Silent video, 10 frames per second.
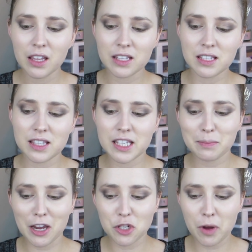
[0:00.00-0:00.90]
This is the
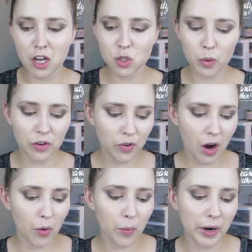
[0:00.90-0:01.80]
Smashbox
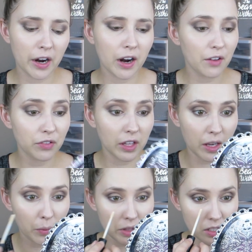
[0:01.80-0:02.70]
24-Hour Wear. I feel like
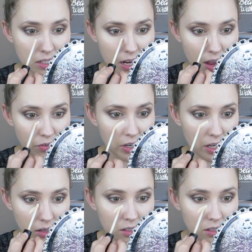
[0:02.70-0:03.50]
I wear this in every